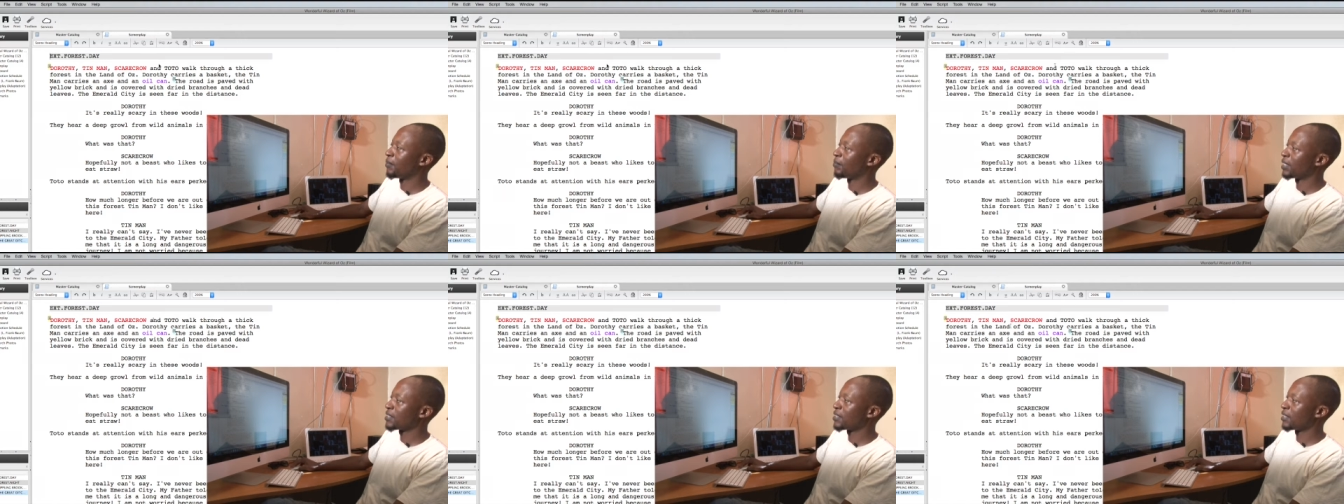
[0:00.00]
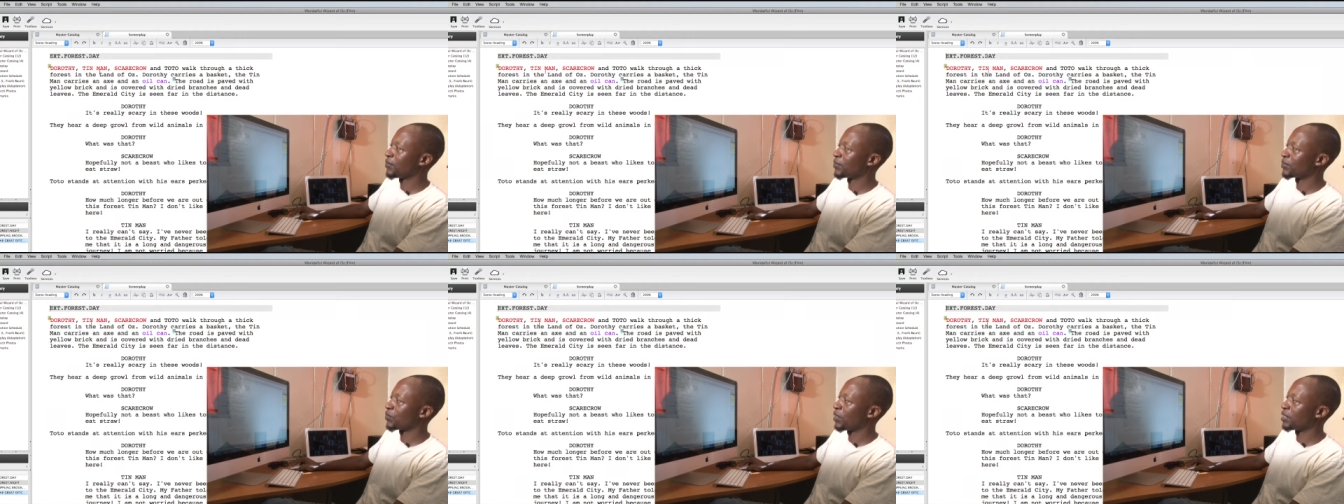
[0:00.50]
My scene
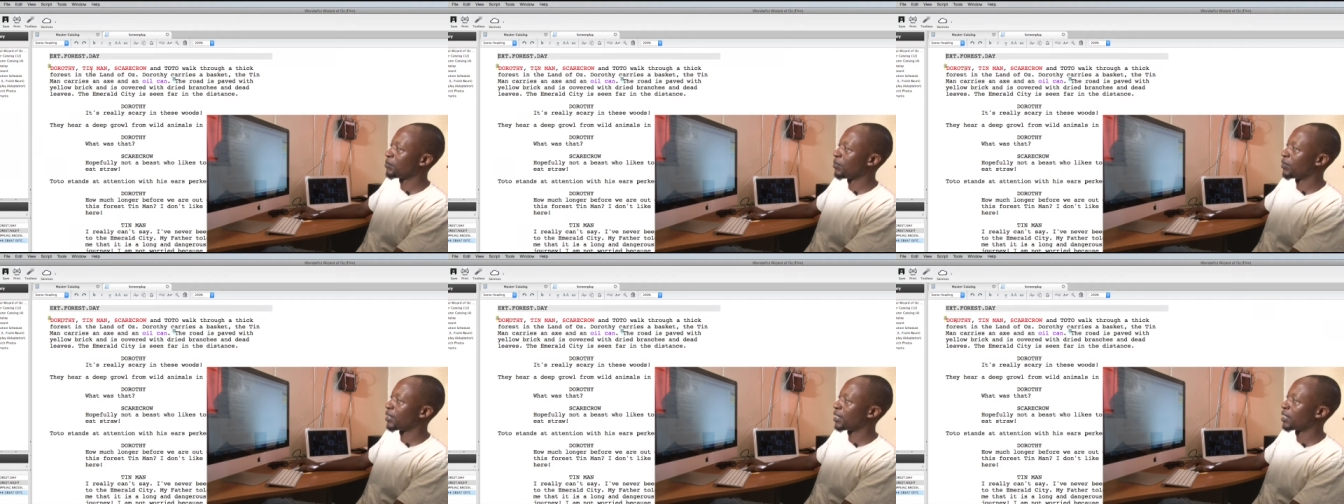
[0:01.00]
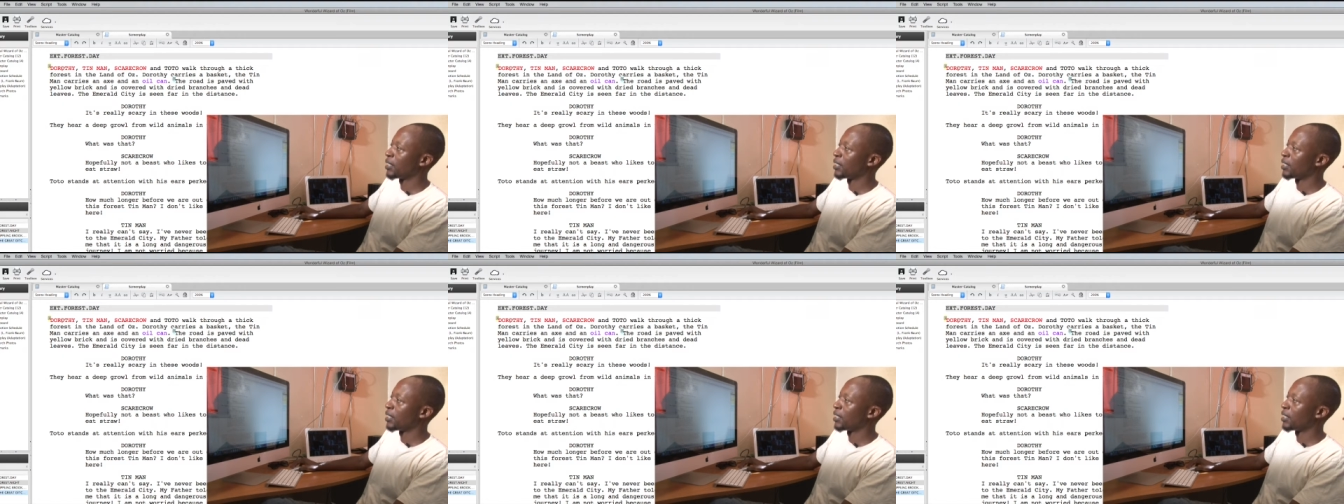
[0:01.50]
was quite boring.